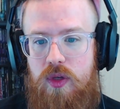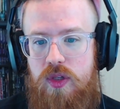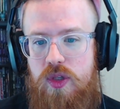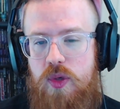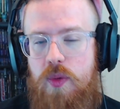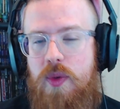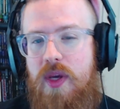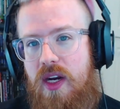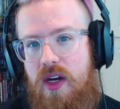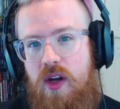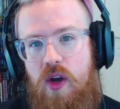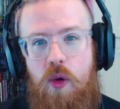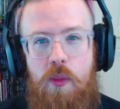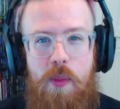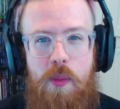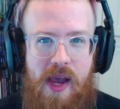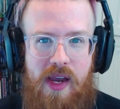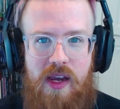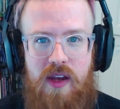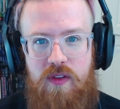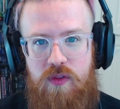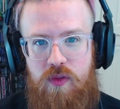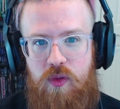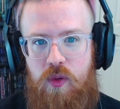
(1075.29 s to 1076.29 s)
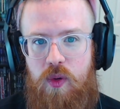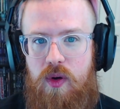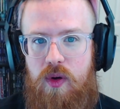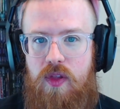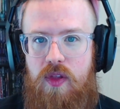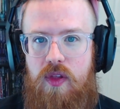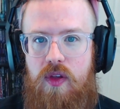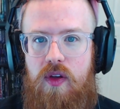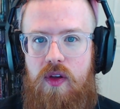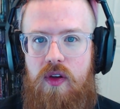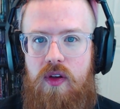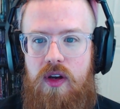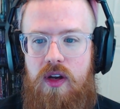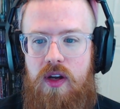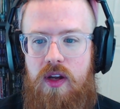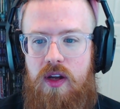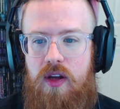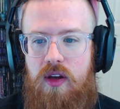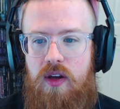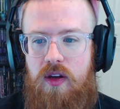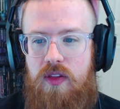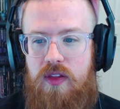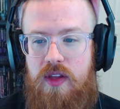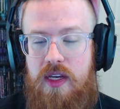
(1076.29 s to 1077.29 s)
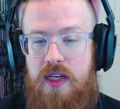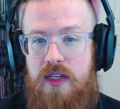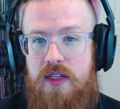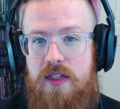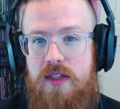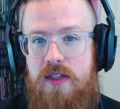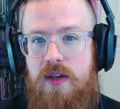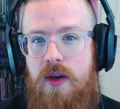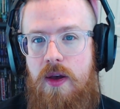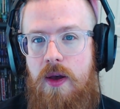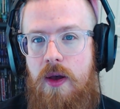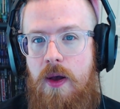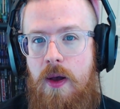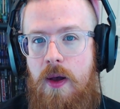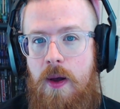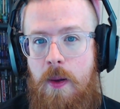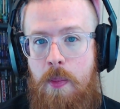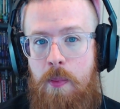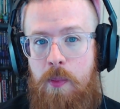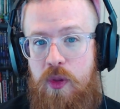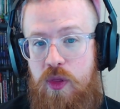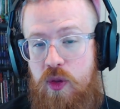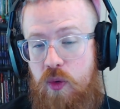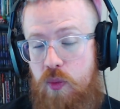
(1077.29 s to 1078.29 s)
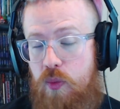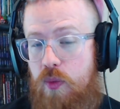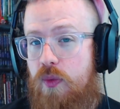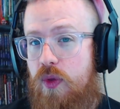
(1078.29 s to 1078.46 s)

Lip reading: So we kind of go back and forth on these. But cool.